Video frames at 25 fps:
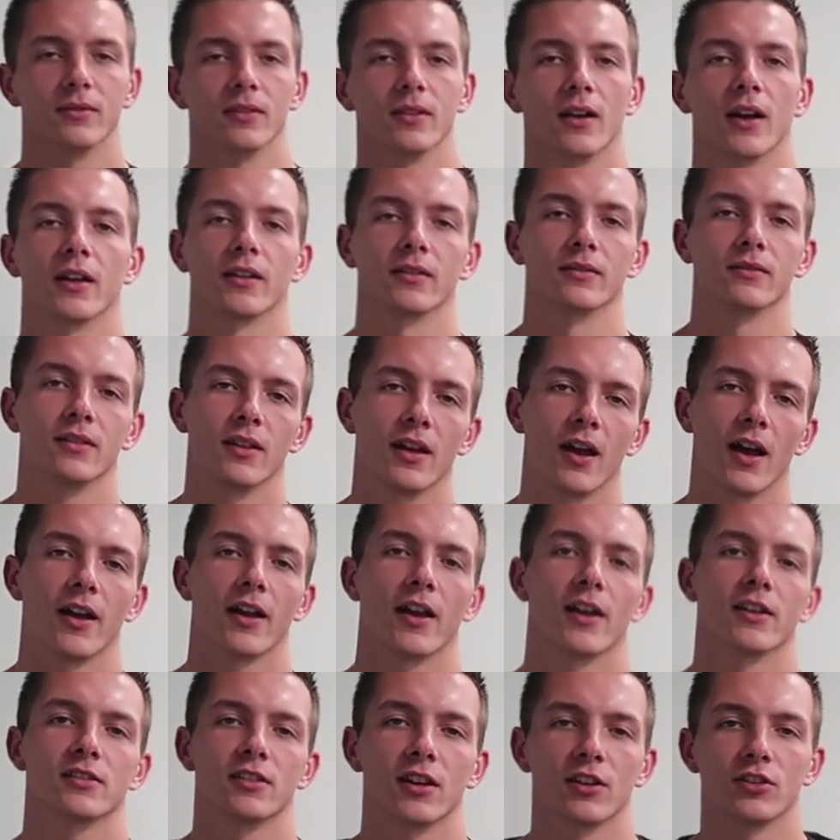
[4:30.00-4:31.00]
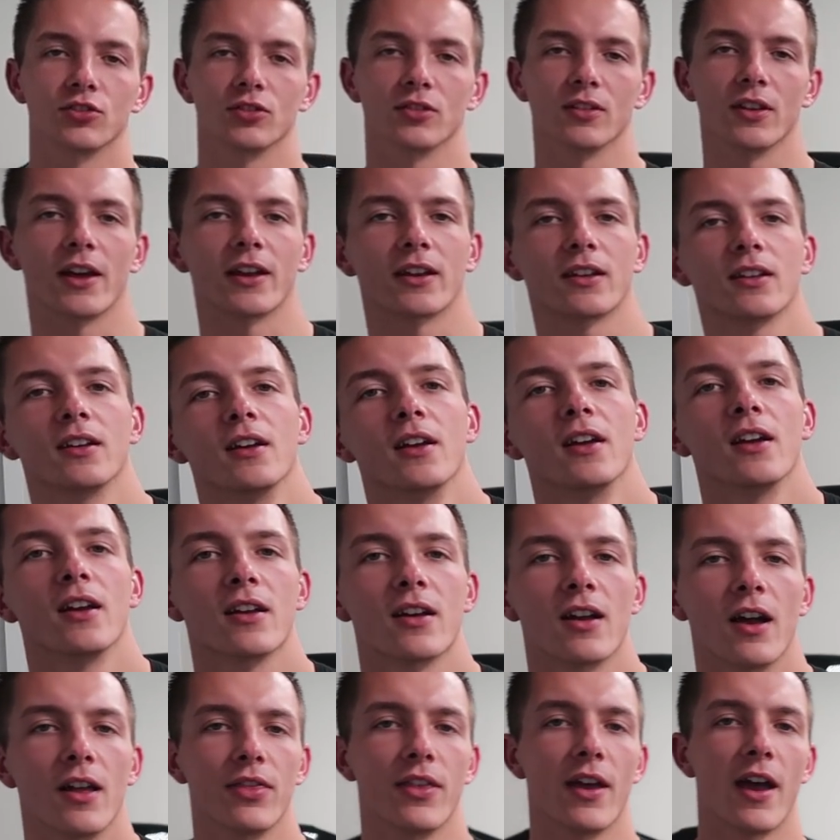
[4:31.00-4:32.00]
Like, I guess I should like
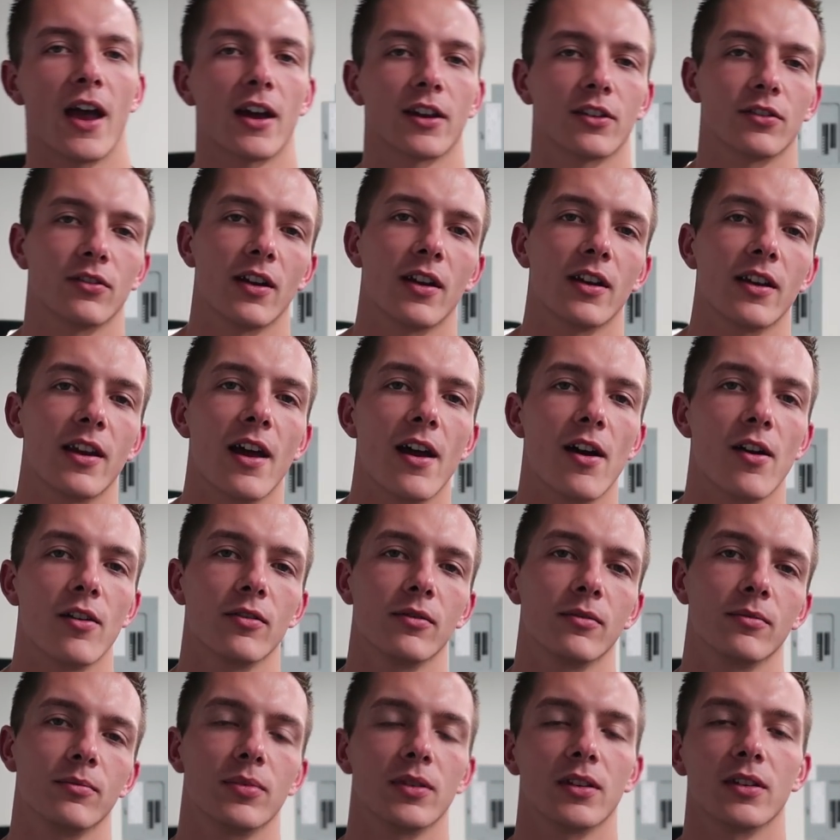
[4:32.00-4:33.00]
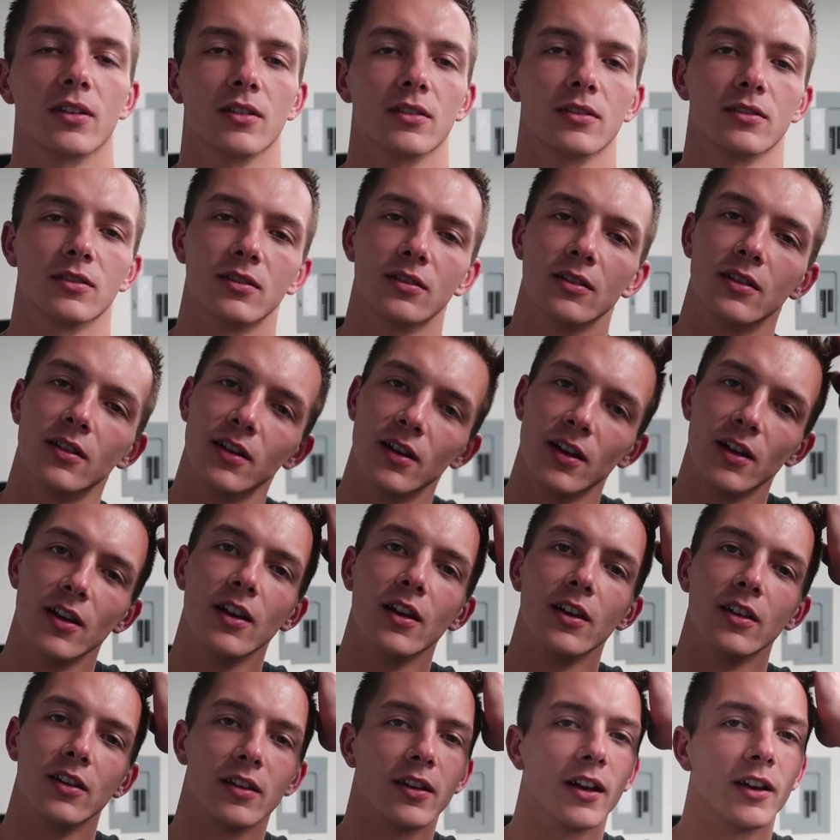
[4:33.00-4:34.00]
cut the act right now because
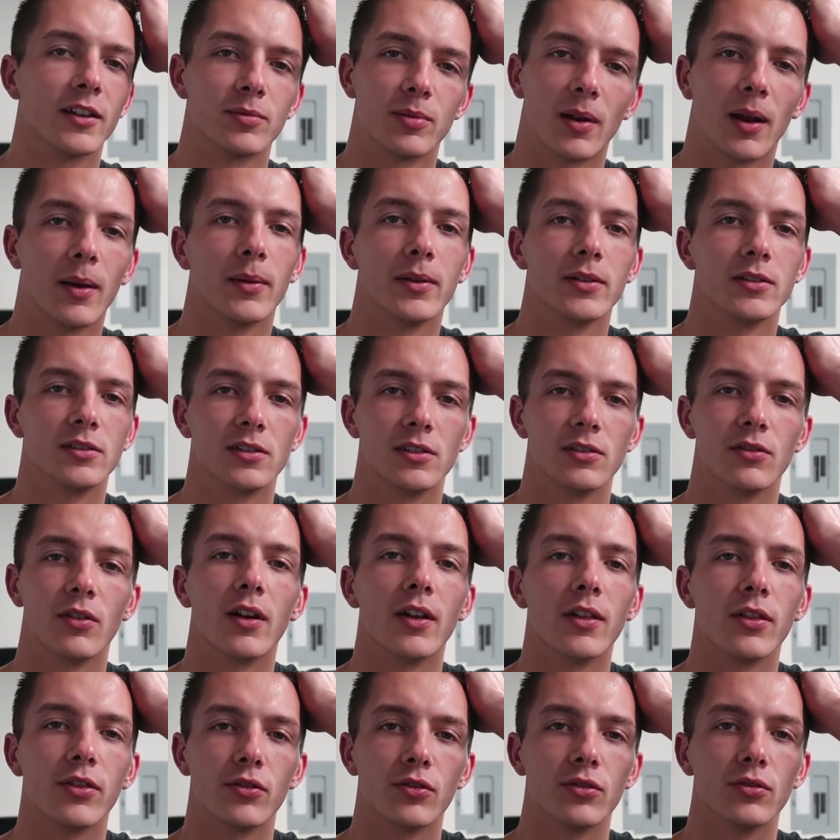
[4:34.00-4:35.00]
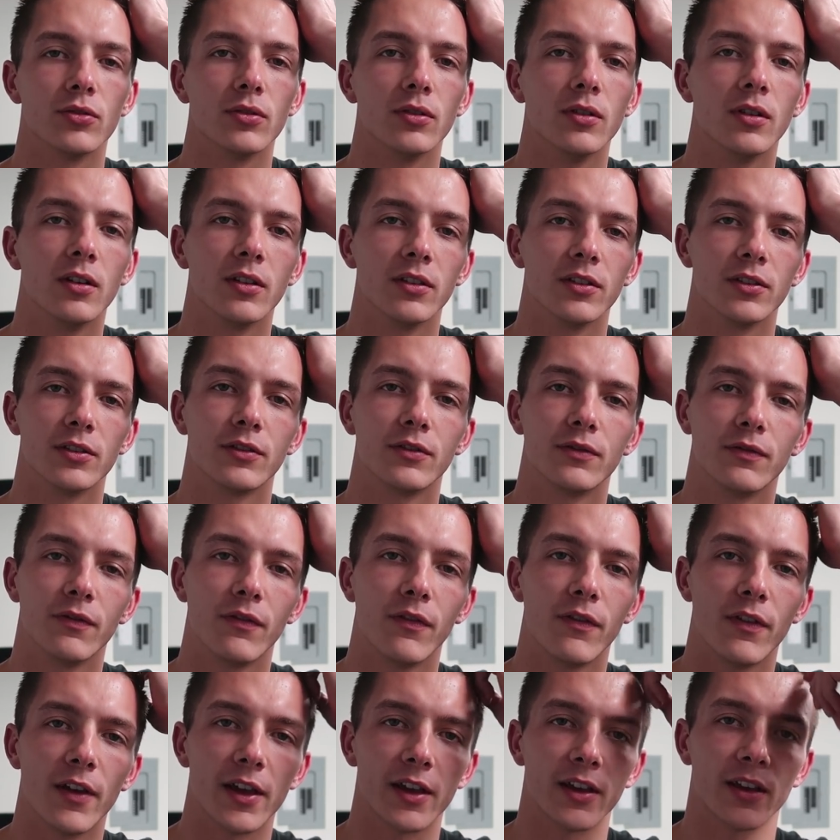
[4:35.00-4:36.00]
you guys probably see right through this
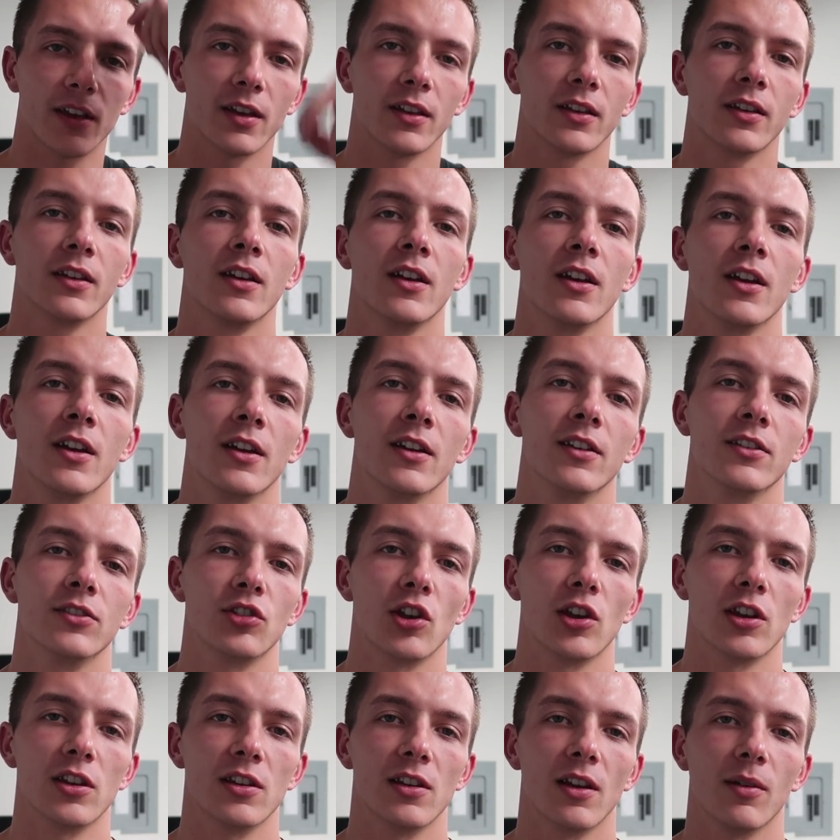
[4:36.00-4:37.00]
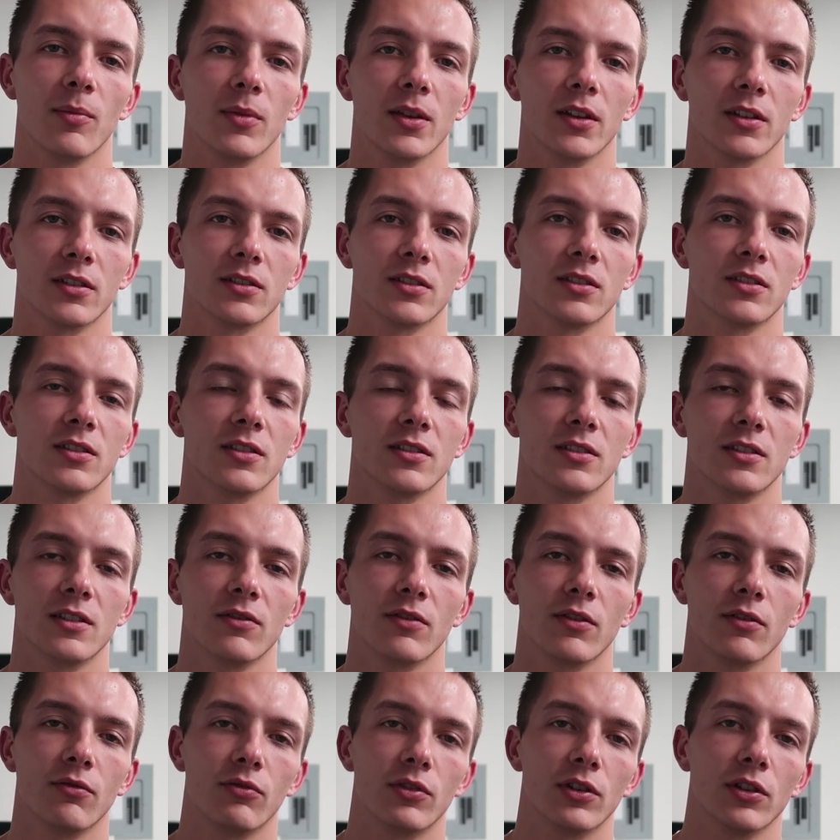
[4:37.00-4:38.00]
fake JDM-ness. This isn't
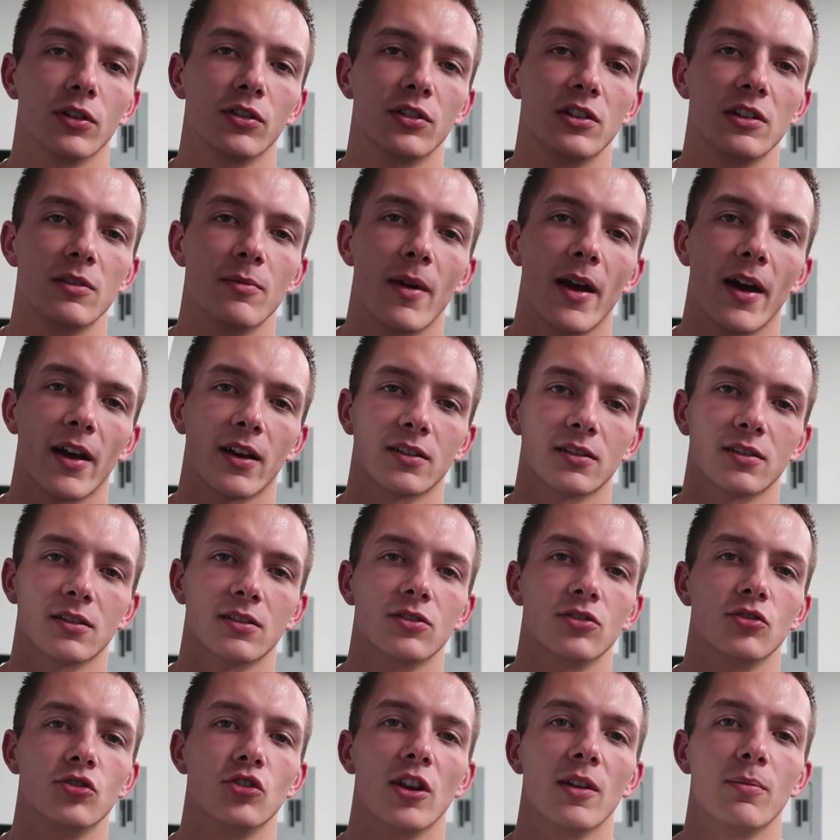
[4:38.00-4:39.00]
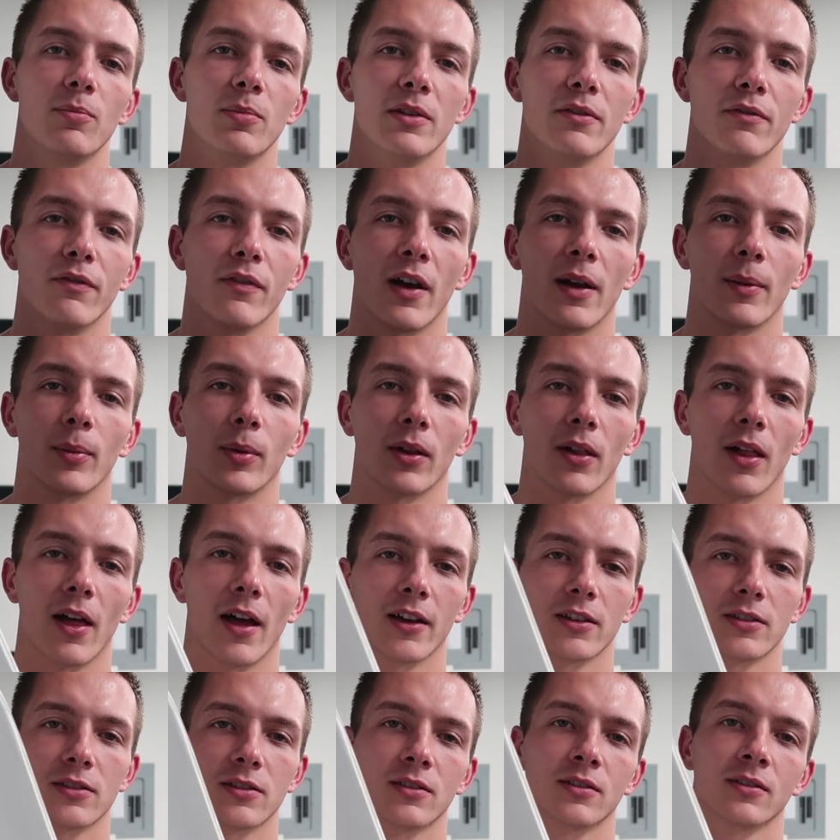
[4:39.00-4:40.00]
even real D-Max. This is JP
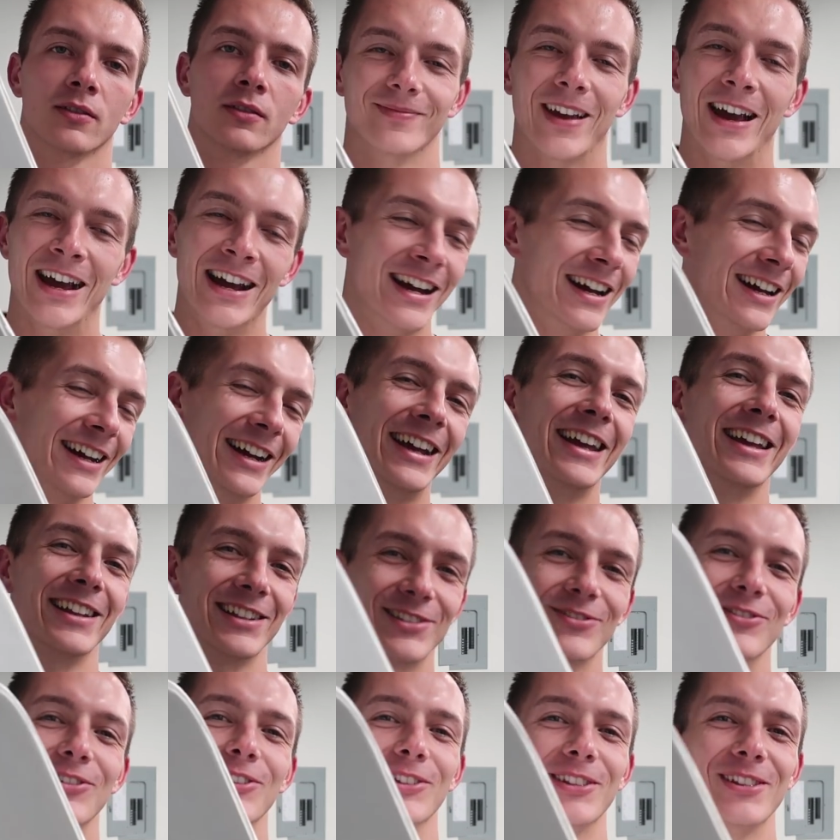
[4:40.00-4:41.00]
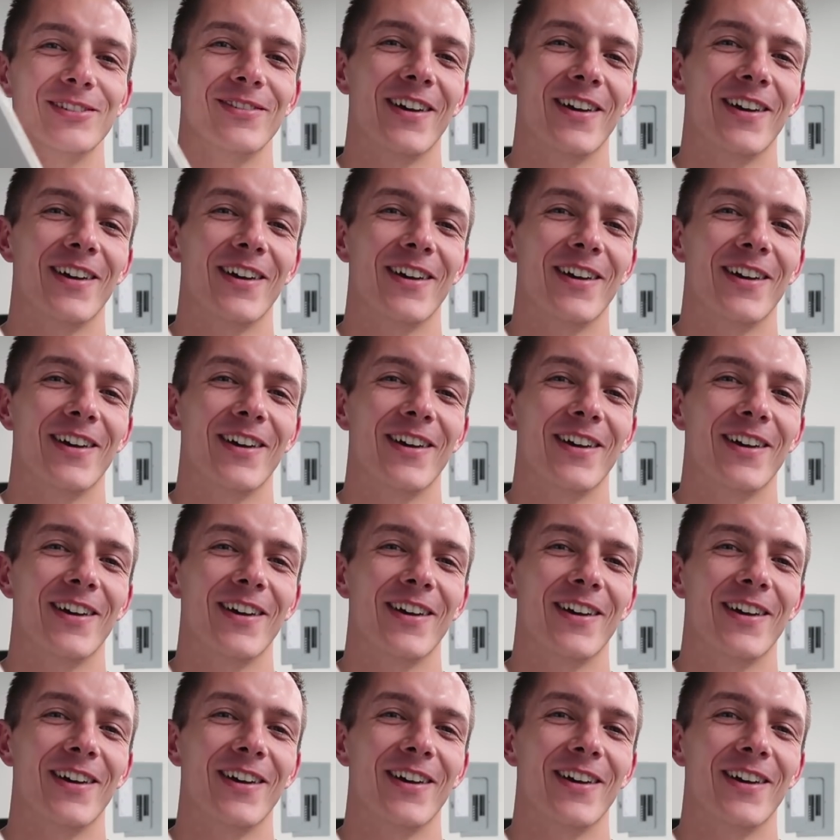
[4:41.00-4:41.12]
fiberglass. It's real